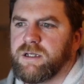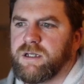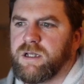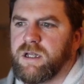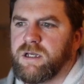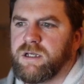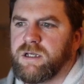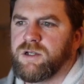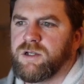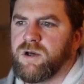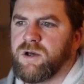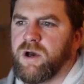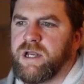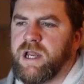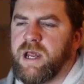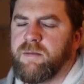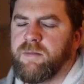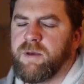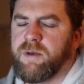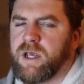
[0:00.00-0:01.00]

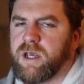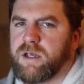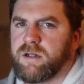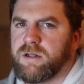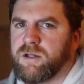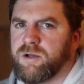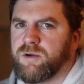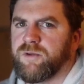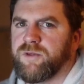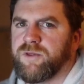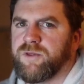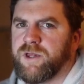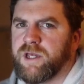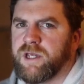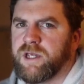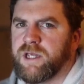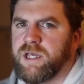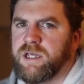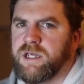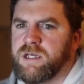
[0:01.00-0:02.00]
dynamic little
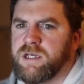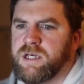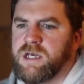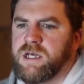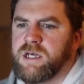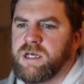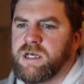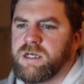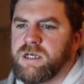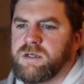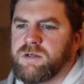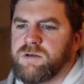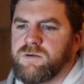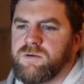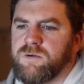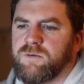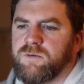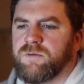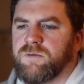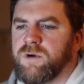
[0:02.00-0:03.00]
thingy.
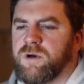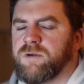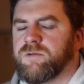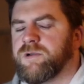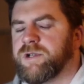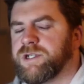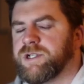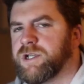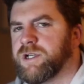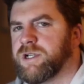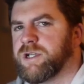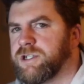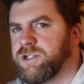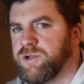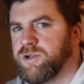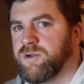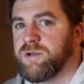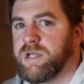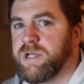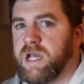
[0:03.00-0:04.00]
What we're actually going to
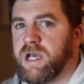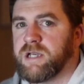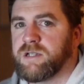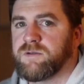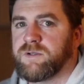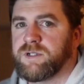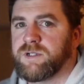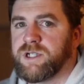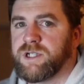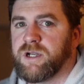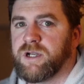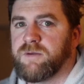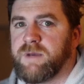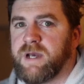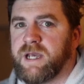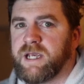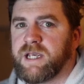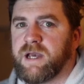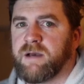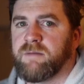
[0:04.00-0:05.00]
do now is we're actually going to
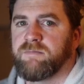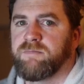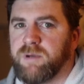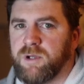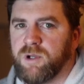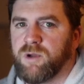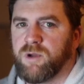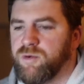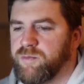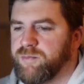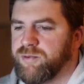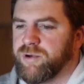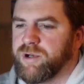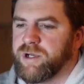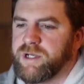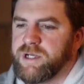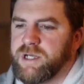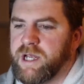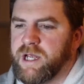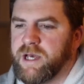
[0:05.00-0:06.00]
make a
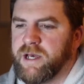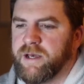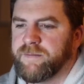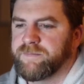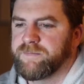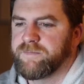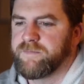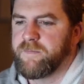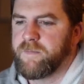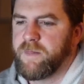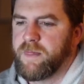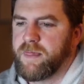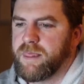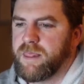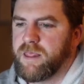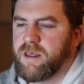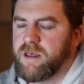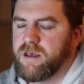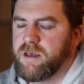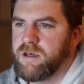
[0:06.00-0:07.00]
blueprint. Now,
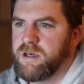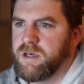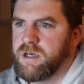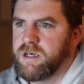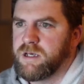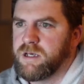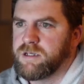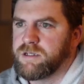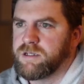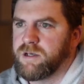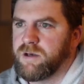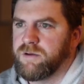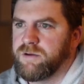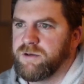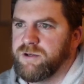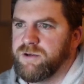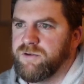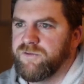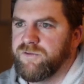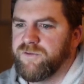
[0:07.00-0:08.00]
so a
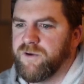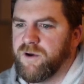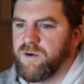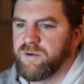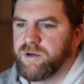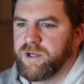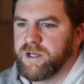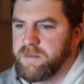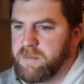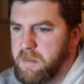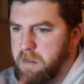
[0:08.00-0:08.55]
new folder,